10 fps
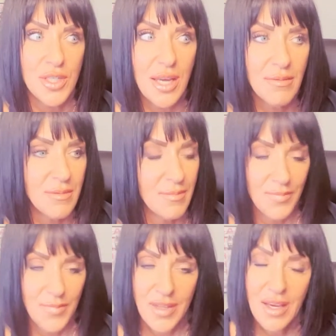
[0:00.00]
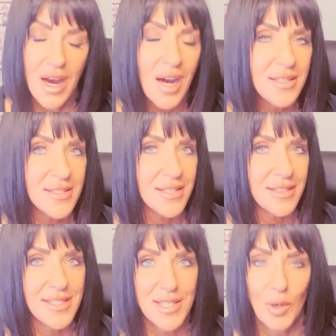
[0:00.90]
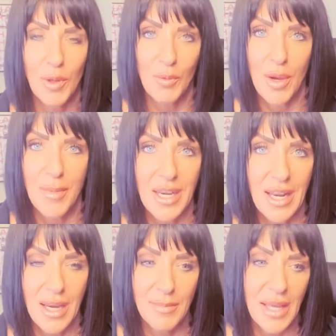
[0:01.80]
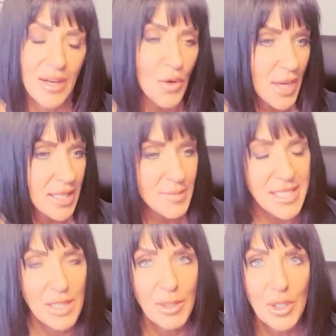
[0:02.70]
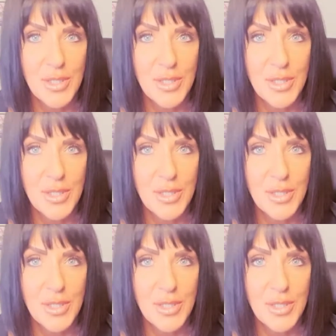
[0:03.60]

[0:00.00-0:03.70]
I constantly deal with women and I'm like, "Okay, let me see what you're